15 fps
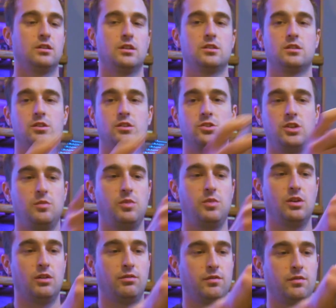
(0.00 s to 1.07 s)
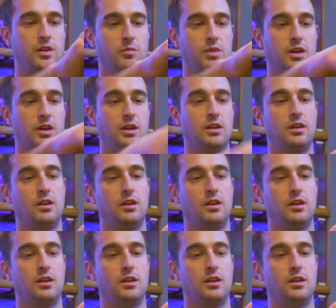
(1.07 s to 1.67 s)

This is a cheapie off of eBay,